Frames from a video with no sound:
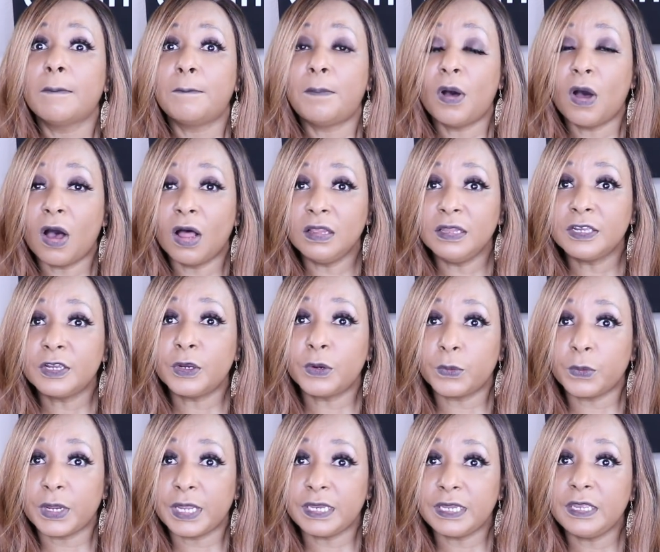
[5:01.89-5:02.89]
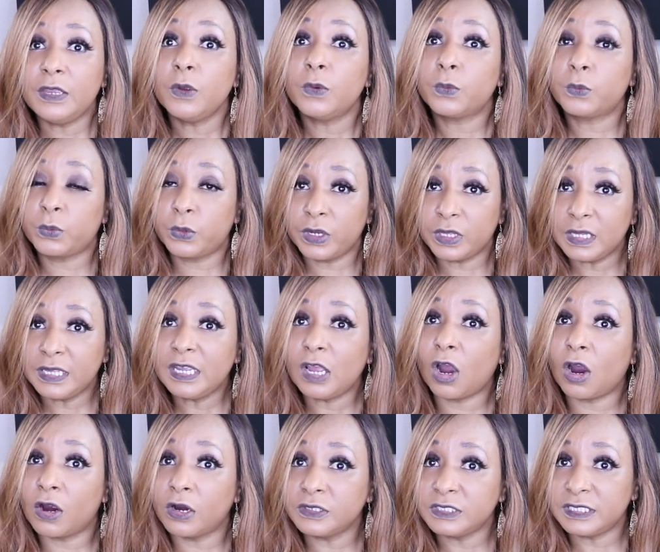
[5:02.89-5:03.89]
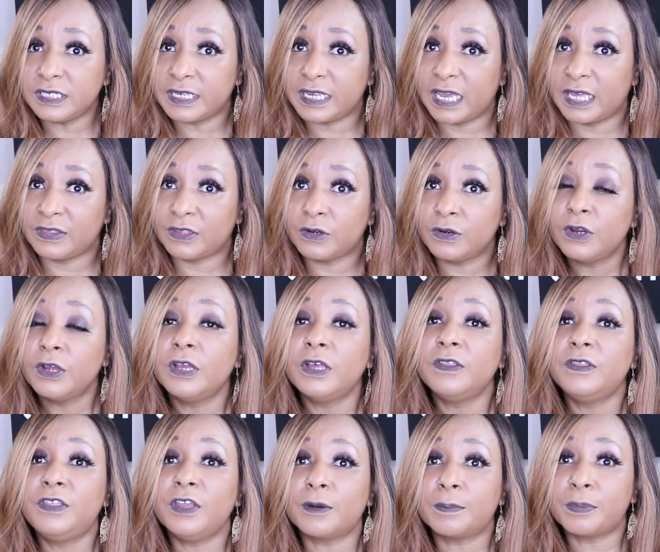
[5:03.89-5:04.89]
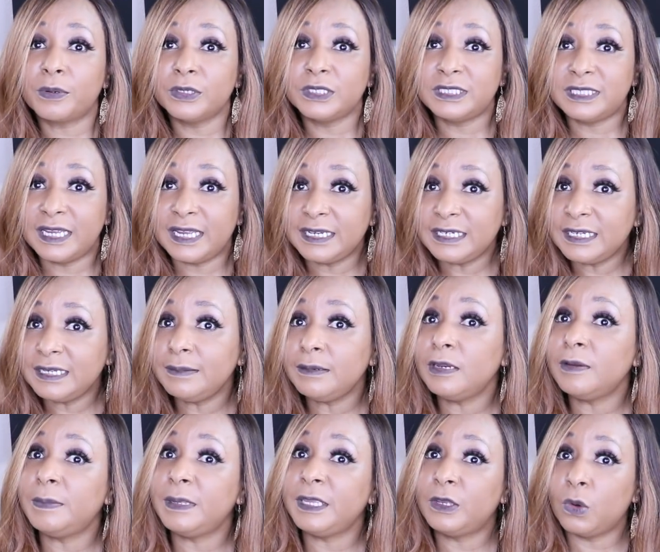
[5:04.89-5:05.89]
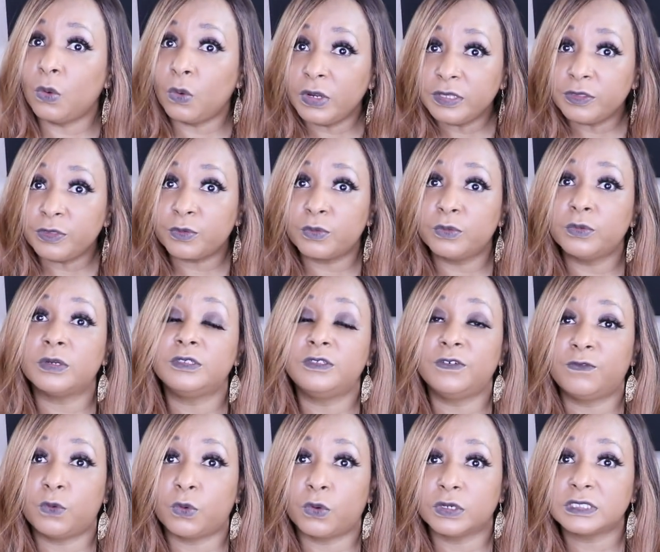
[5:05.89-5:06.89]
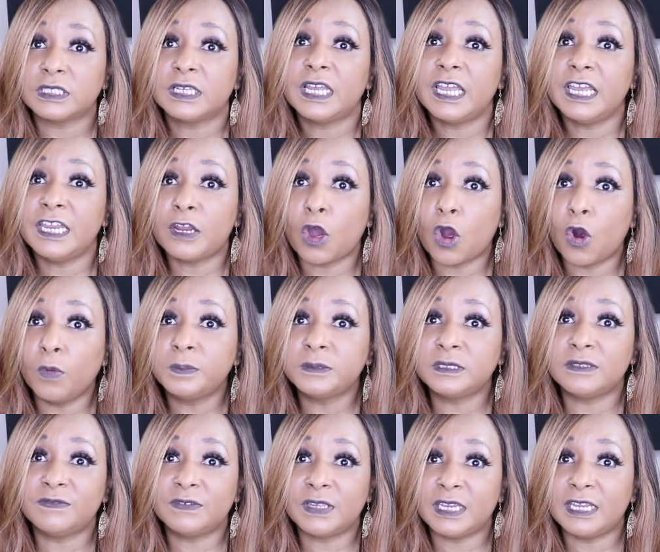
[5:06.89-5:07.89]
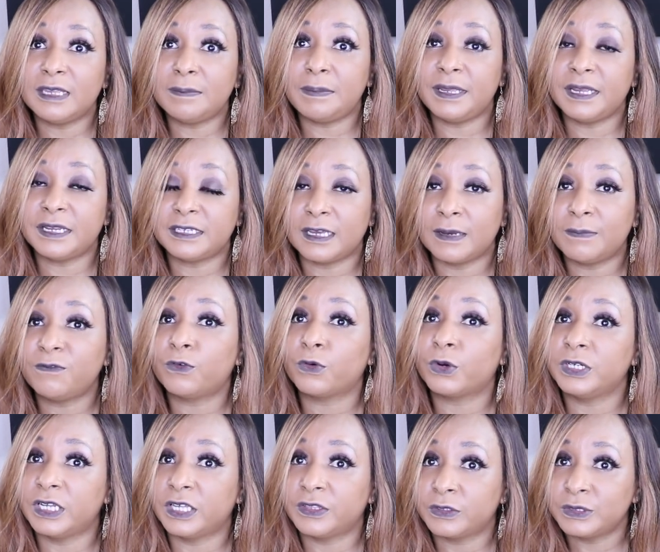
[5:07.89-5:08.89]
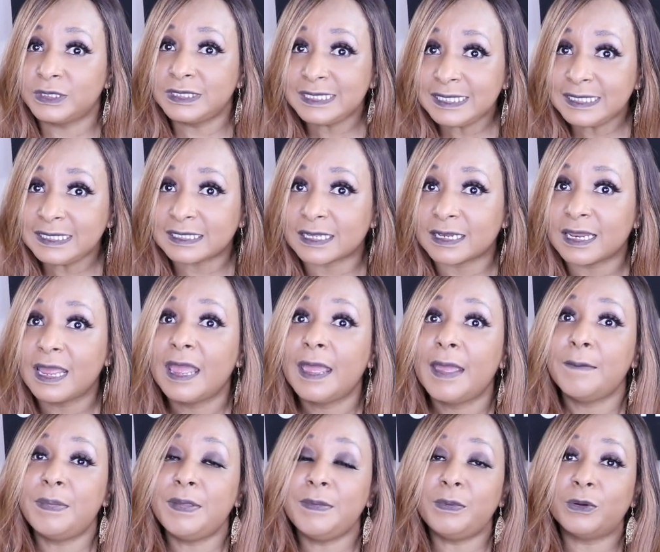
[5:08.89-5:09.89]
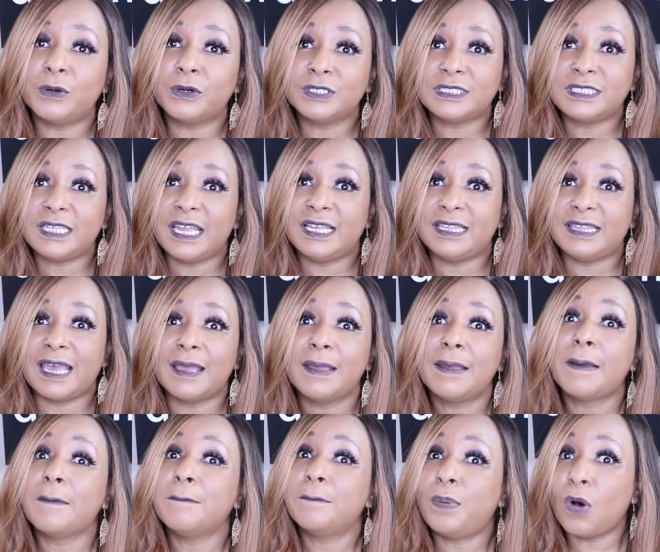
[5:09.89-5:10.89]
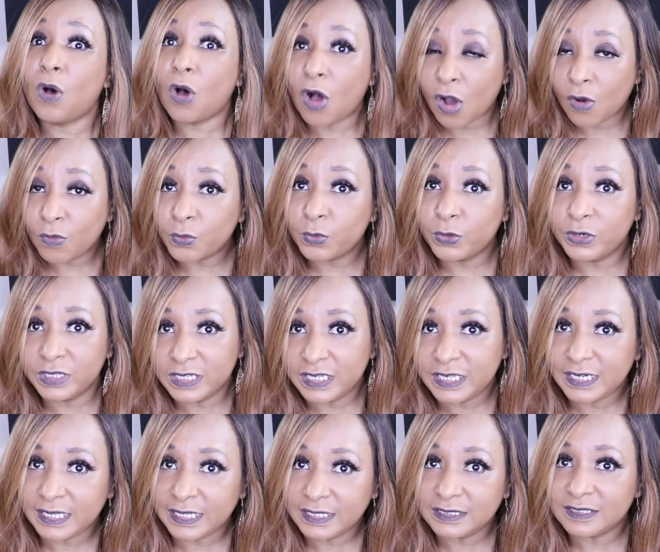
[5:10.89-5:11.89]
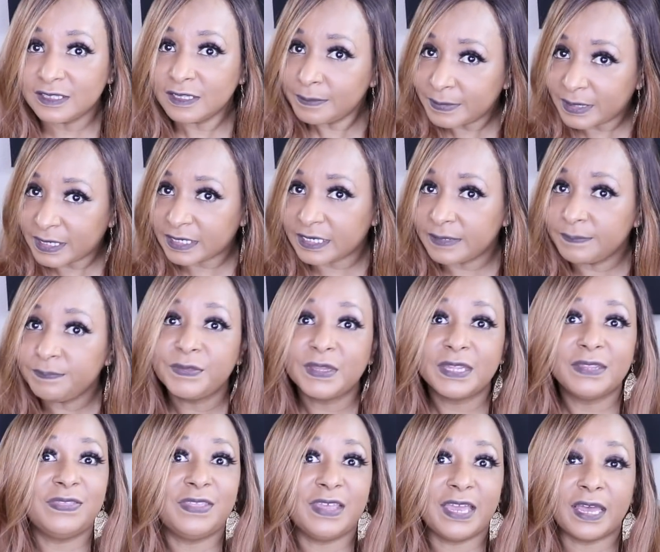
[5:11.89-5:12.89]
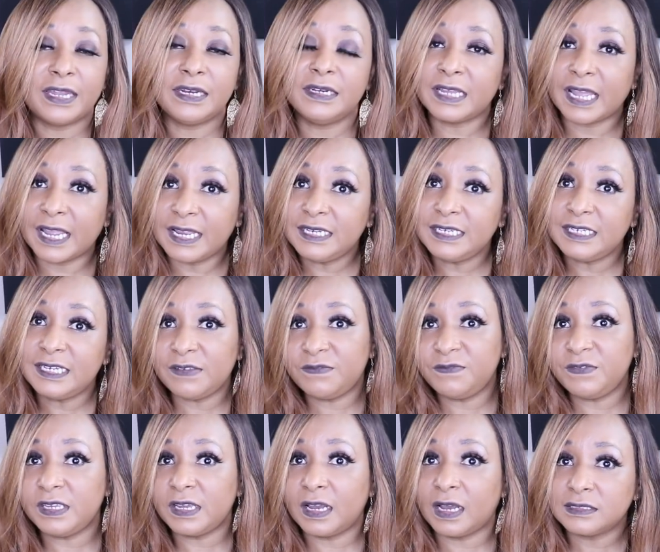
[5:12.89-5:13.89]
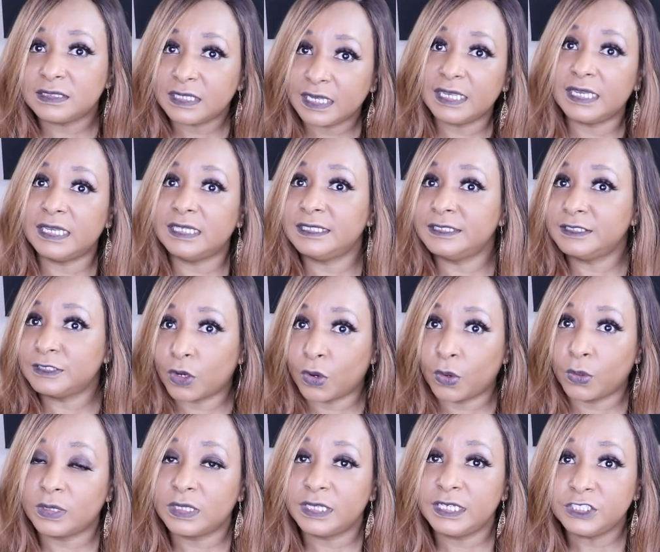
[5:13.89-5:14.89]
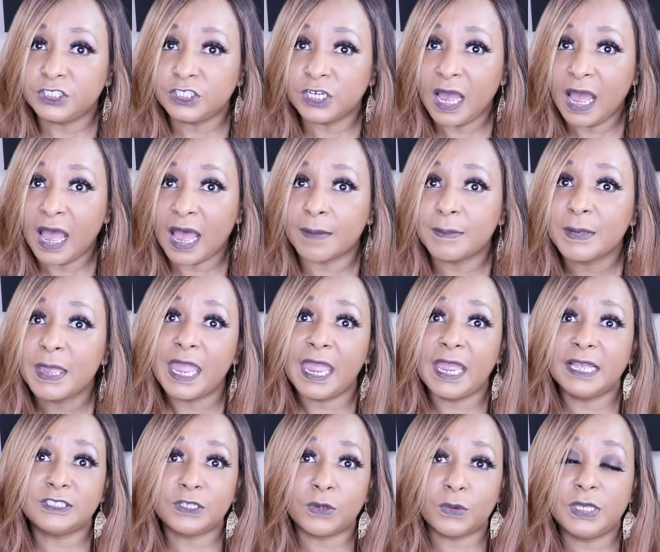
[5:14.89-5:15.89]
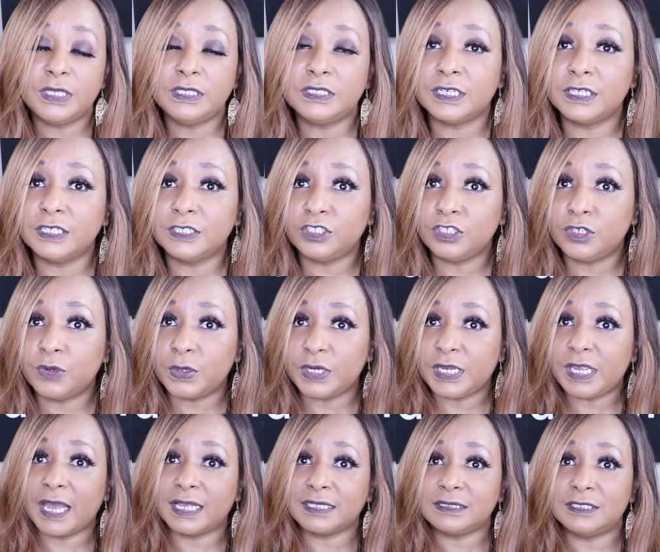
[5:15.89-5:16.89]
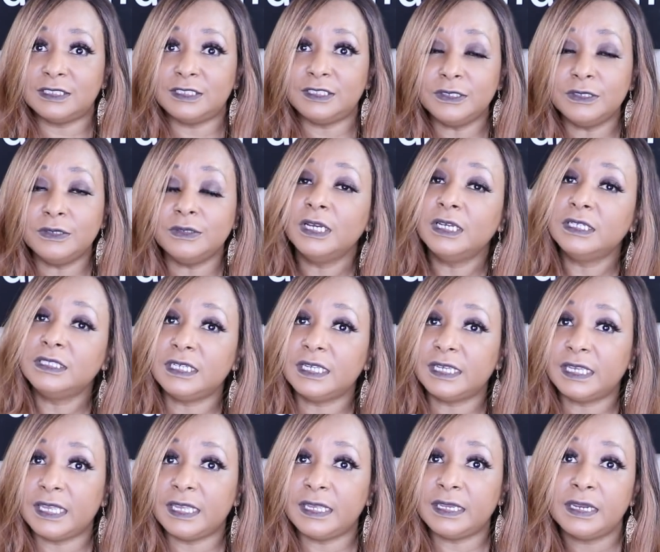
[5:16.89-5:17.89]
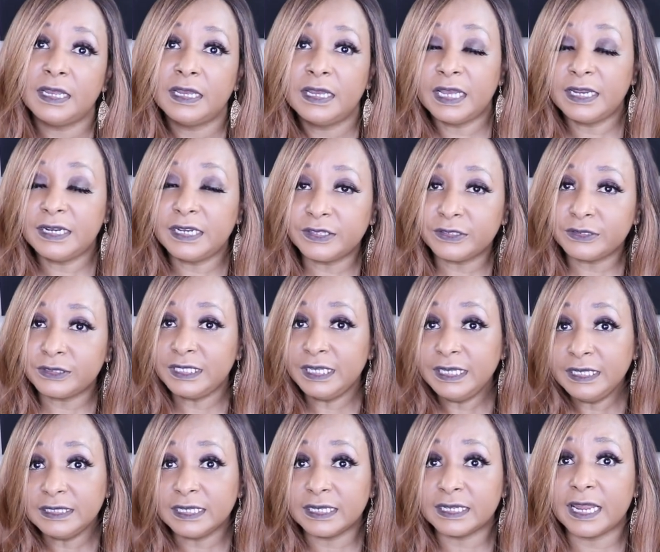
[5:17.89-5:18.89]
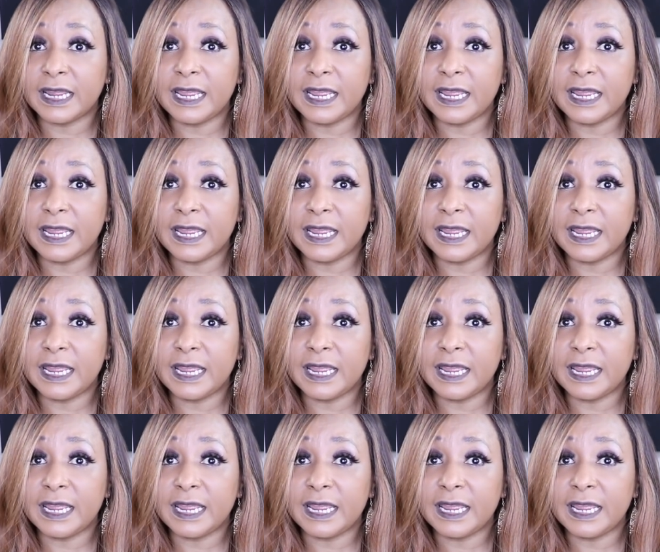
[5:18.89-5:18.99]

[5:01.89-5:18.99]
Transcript: Paul and Karine really are together. They're pretending to be going through a divorce in hopes of getting picked up for another season. People are saying that Paul really needs the money, that 90 Day Fiance is his only job. And so he's going to do what he has to do to get another season.